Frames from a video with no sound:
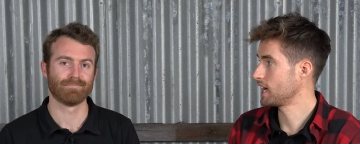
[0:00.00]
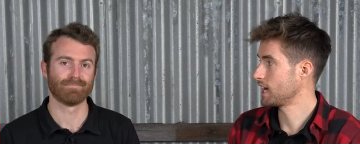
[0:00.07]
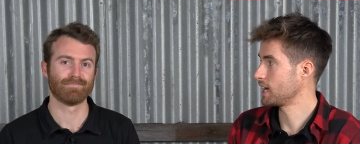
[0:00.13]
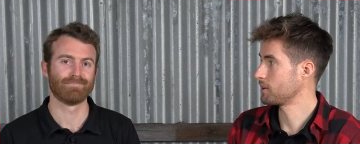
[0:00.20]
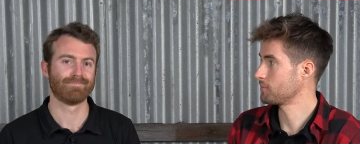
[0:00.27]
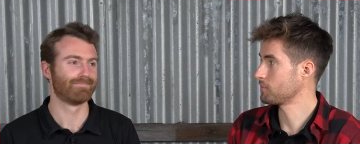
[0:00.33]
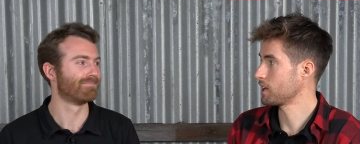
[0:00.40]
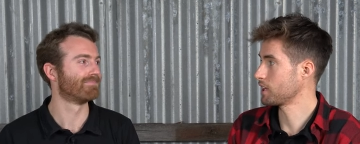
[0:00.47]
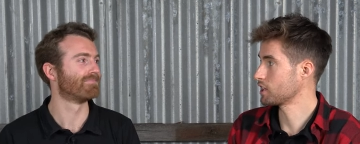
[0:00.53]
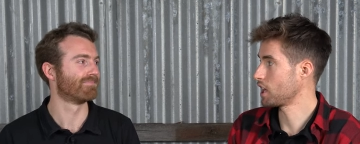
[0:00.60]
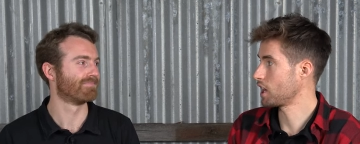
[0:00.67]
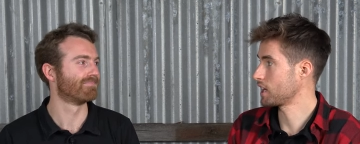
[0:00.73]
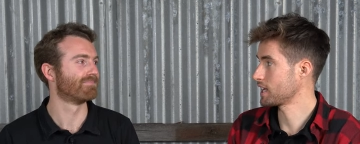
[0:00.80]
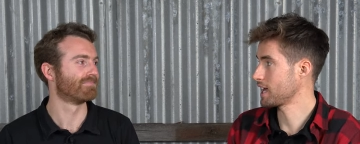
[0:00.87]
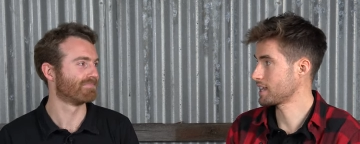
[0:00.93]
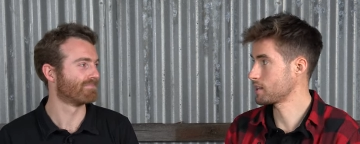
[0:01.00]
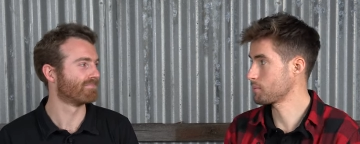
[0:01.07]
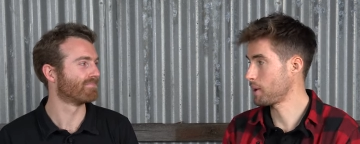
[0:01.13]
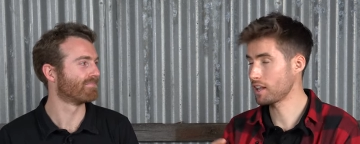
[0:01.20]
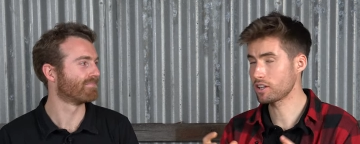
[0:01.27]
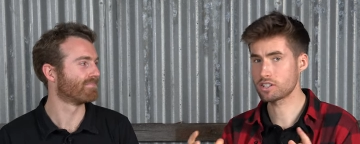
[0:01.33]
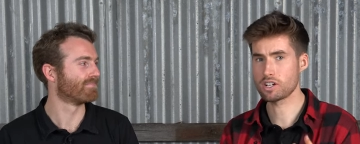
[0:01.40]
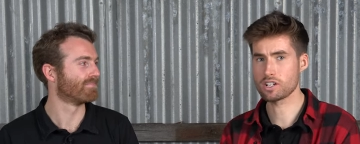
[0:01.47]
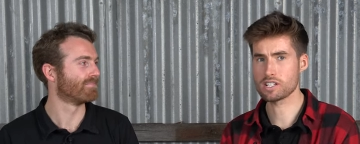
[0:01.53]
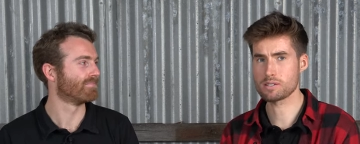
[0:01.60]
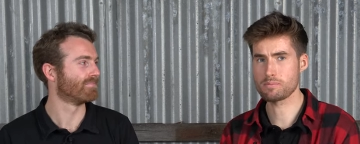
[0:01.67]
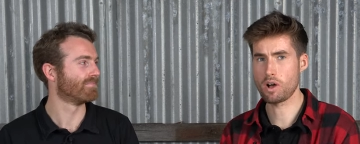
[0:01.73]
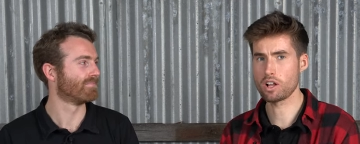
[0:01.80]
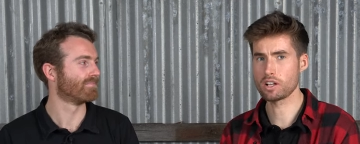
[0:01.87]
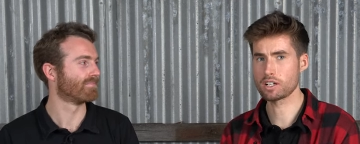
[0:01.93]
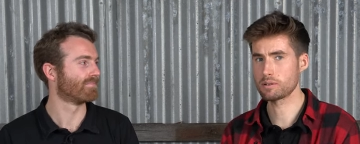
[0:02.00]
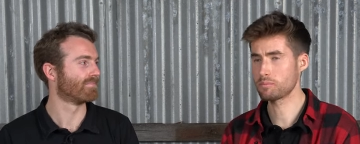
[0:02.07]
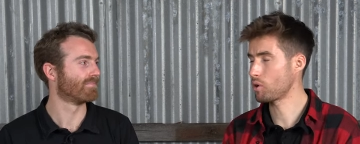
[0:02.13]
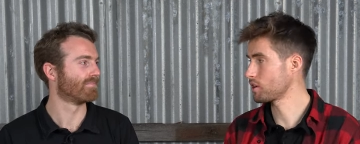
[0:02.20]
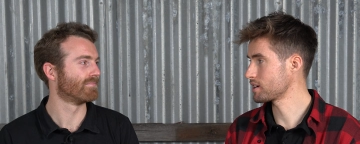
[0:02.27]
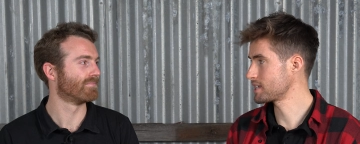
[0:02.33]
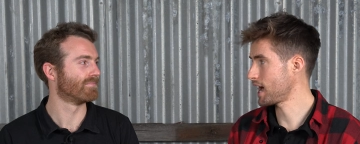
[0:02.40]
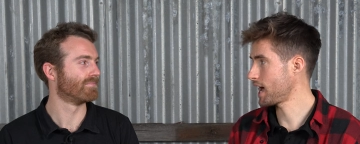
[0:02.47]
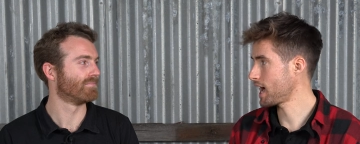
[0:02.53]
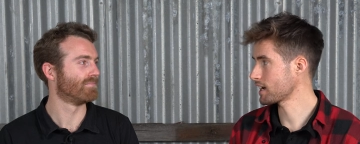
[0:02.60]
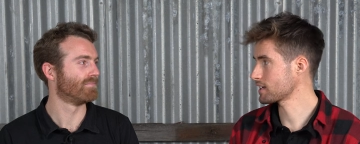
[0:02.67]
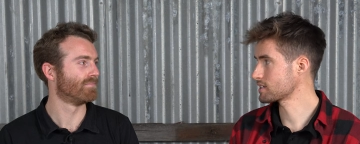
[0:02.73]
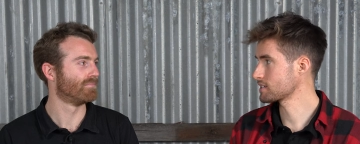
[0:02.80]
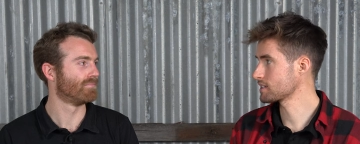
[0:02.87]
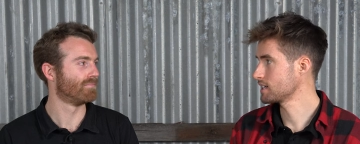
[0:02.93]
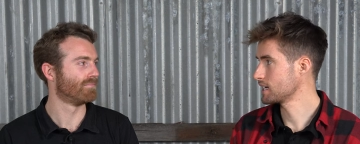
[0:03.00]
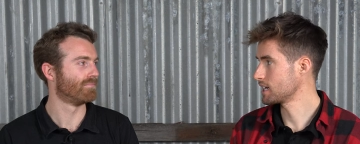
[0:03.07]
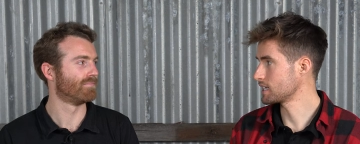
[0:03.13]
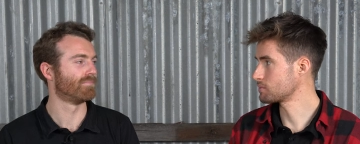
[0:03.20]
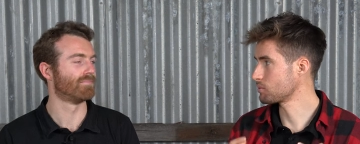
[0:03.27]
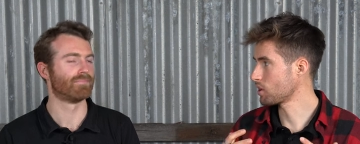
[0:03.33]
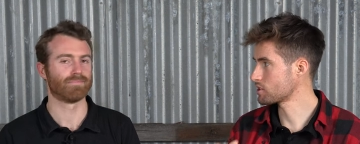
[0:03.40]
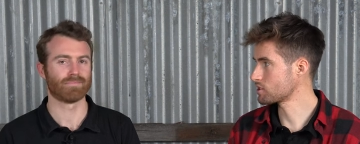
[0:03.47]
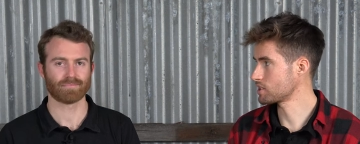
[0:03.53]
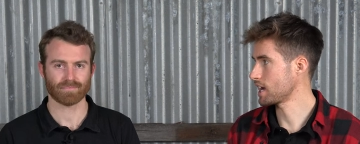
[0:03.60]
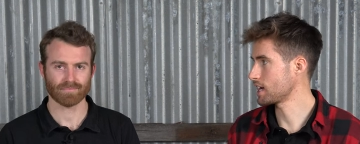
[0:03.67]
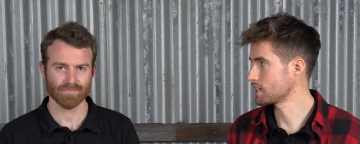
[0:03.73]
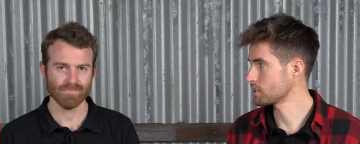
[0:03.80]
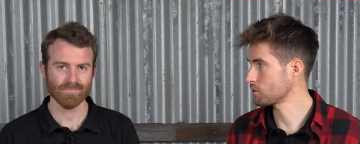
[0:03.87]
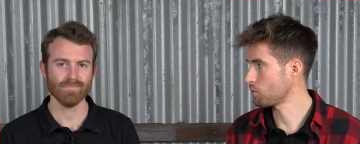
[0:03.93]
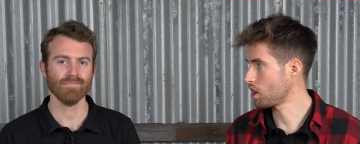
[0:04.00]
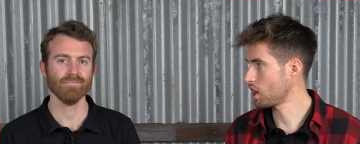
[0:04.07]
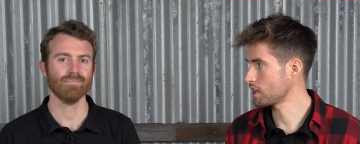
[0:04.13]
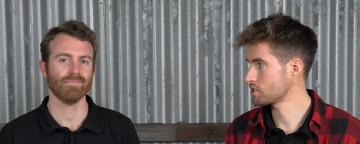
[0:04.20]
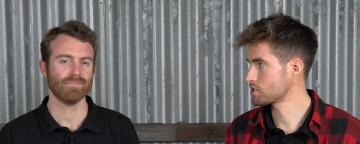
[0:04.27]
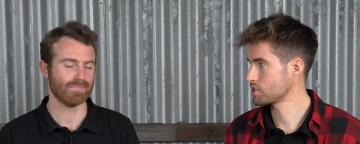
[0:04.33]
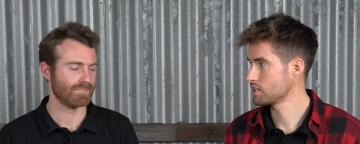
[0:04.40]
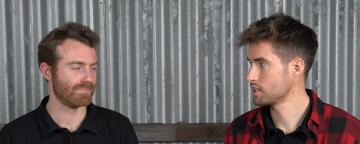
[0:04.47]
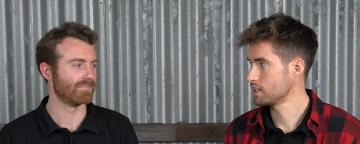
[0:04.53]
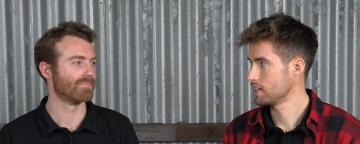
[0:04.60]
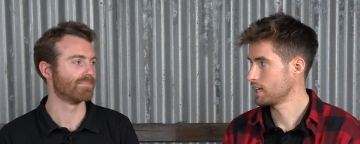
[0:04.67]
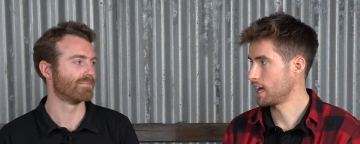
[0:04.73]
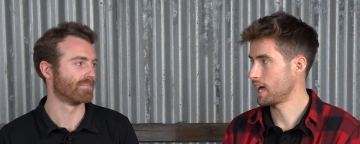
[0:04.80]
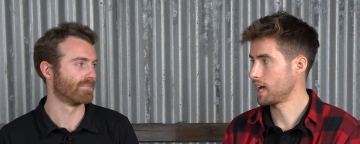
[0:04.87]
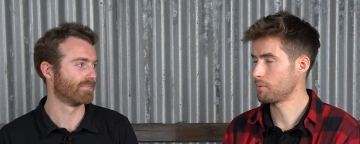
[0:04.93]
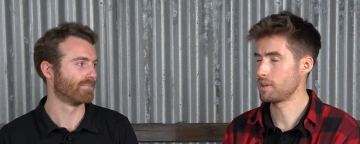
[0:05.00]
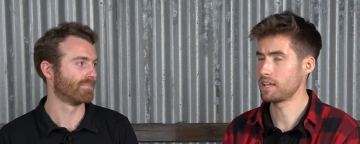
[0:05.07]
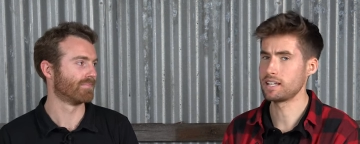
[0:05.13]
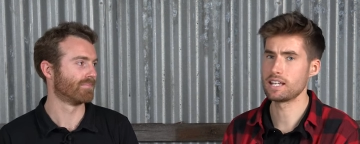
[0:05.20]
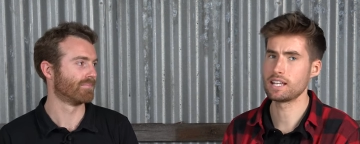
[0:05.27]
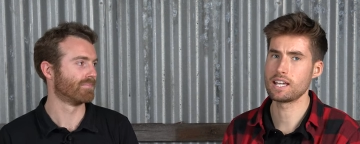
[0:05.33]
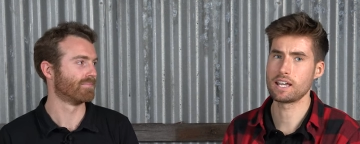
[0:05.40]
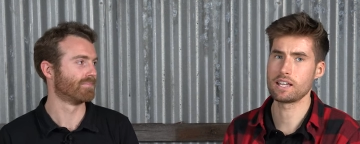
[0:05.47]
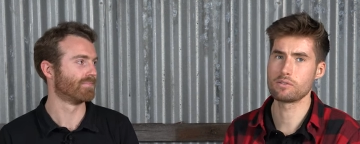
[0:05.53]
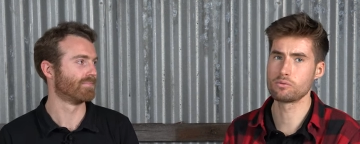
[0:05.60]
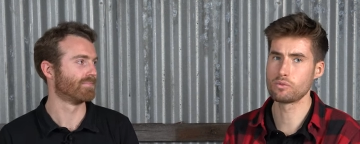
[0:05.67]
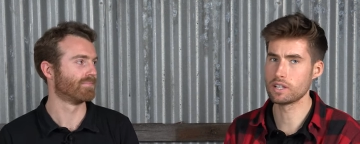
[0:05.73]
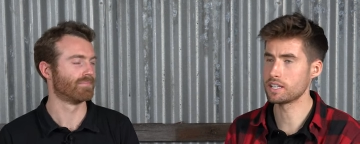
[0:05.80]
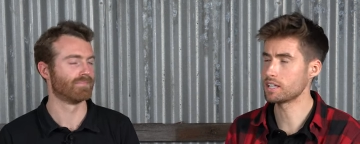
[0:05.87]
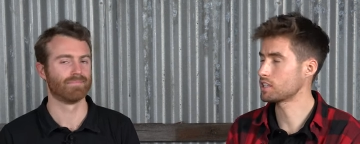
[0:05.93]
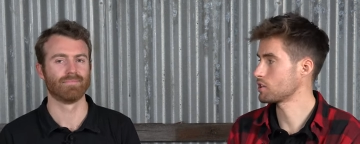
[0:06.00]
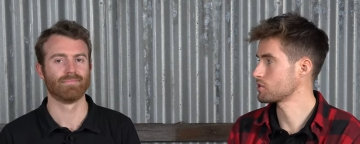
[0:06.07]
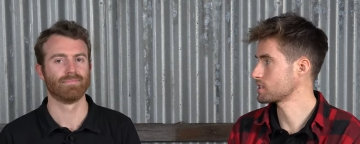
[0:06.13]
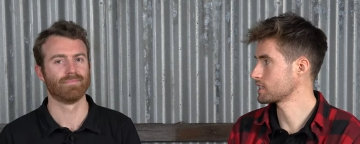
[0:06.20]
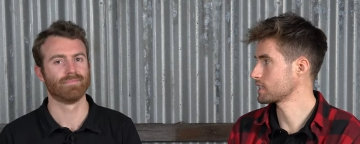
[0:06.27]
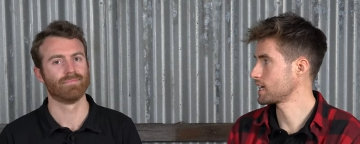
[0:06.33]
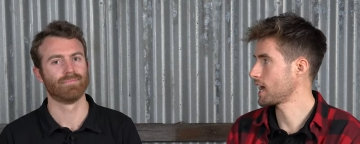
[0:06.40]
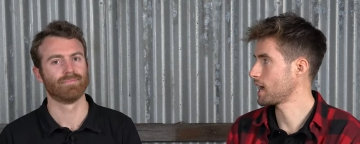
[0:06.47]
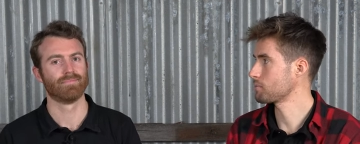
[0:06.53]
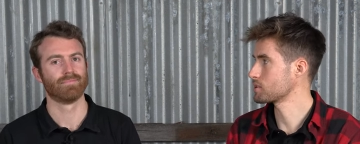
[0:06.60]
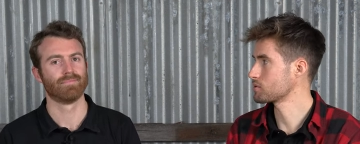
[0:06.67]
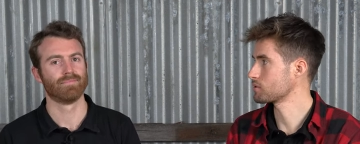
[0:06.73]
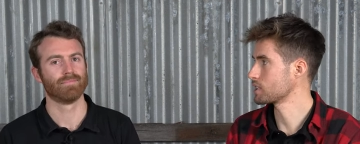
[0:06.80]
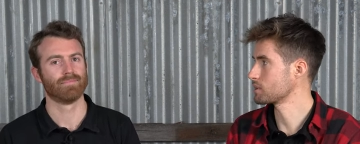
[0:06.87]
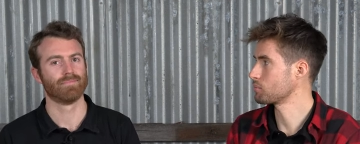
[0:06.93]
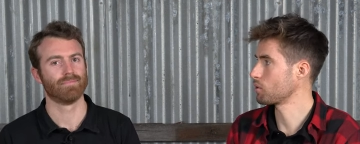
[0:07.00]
Speaker 1: Um, a lot. The peloton's smaller, more attacks. It's more entertaining to watch, um, and really closing the gap is really